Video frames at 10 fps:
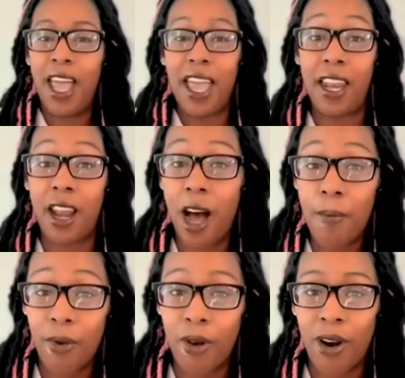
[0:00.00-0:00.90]
in an
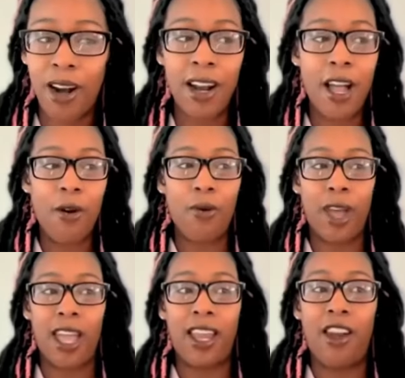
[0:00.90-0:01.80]
uproar
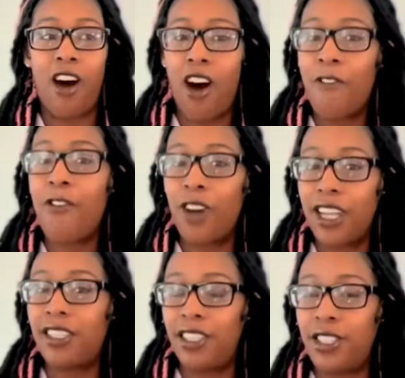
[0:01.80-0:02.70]
when all
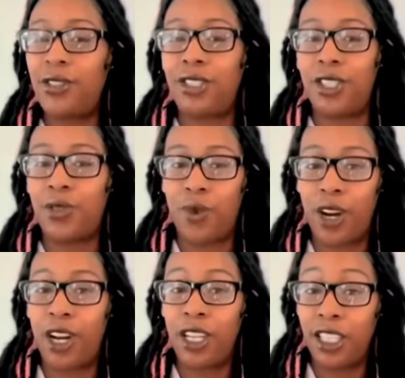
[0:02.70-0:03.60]
four institutions
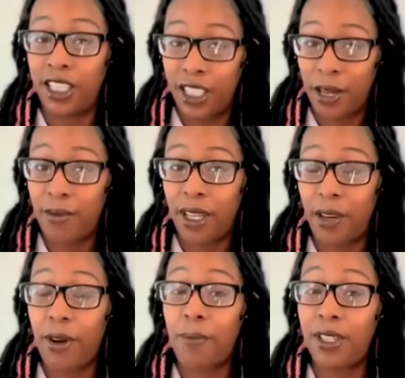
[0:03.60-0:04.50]
were
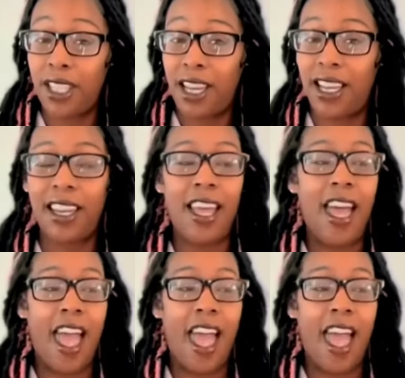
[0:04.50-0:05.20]
legitimately represented